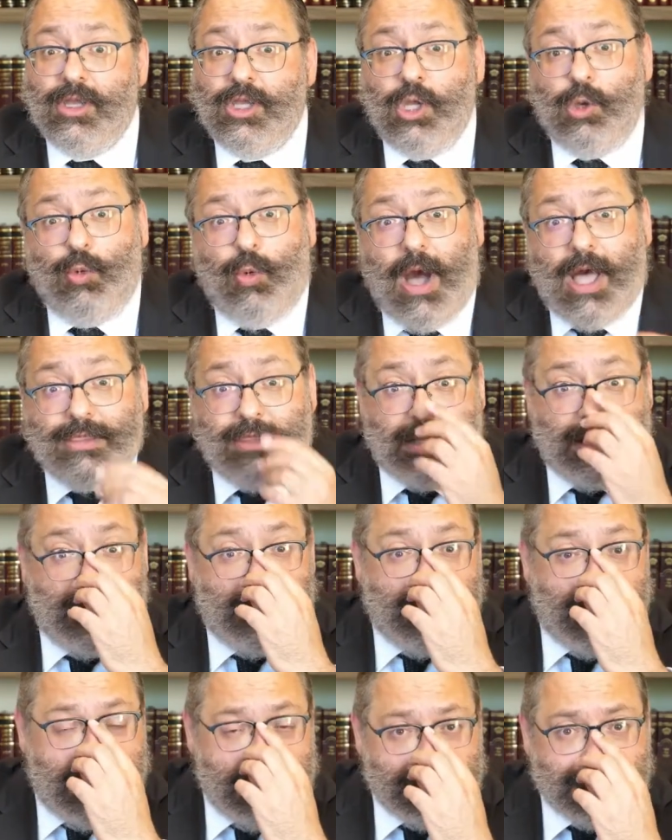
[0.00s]
You want that the
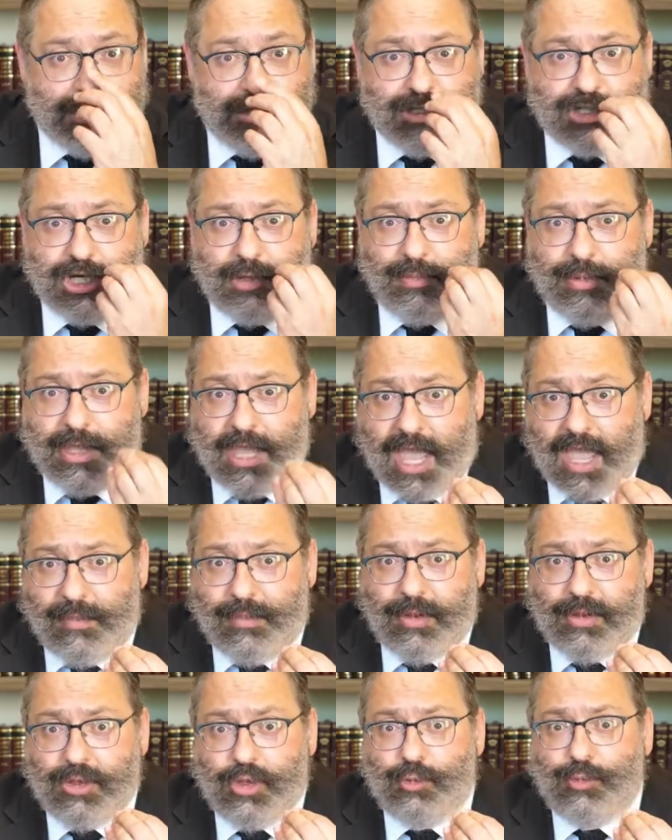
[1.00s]
teacher should be
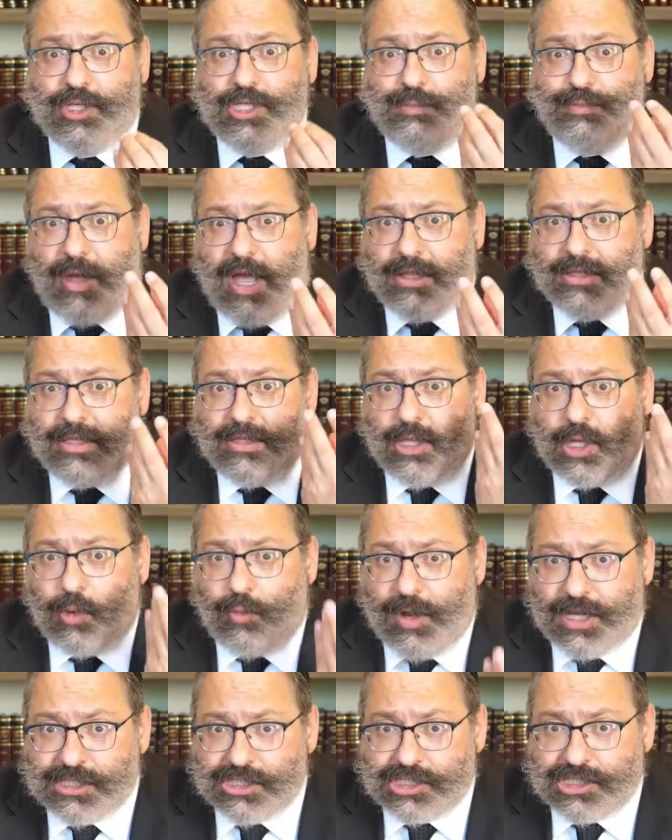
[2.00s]
able to respond to the
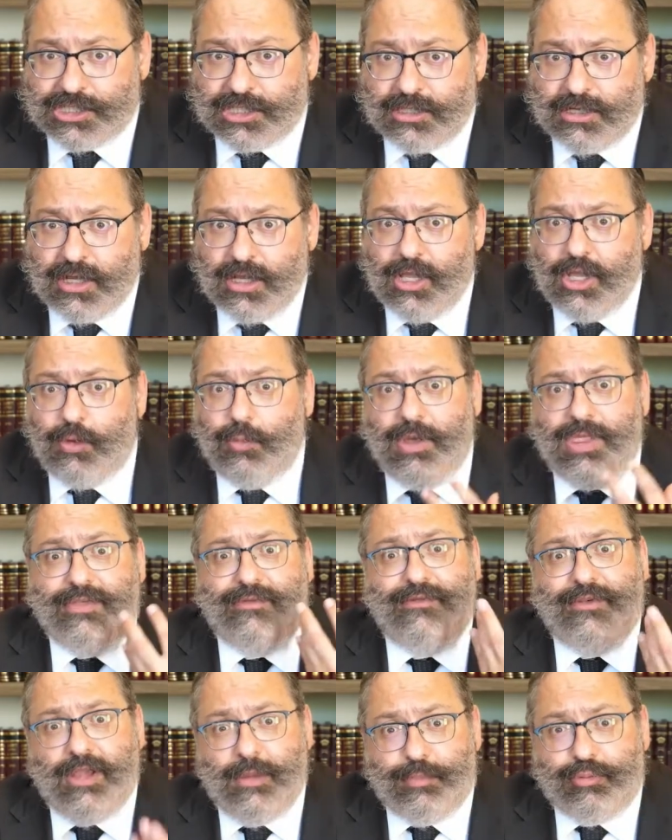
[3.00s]
question with
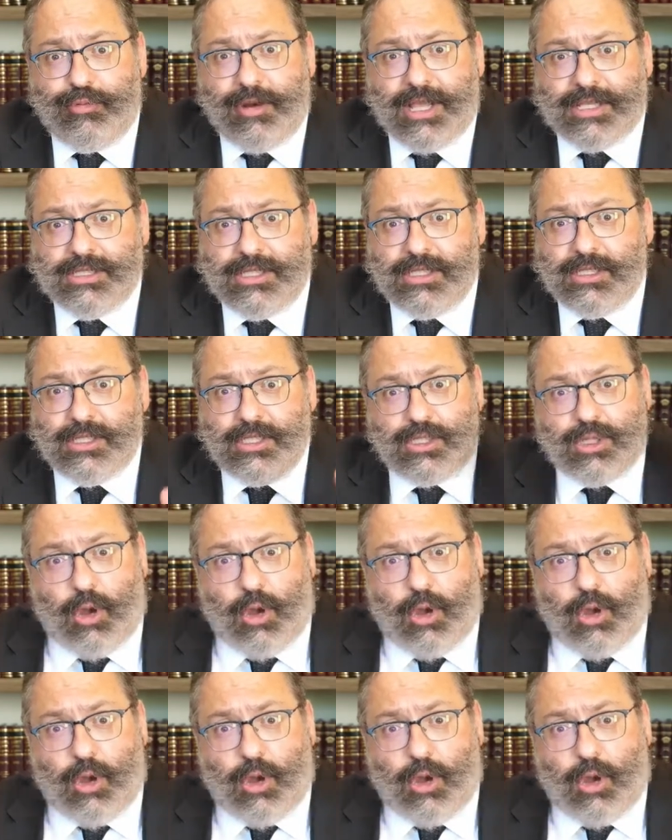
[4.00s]
full presence.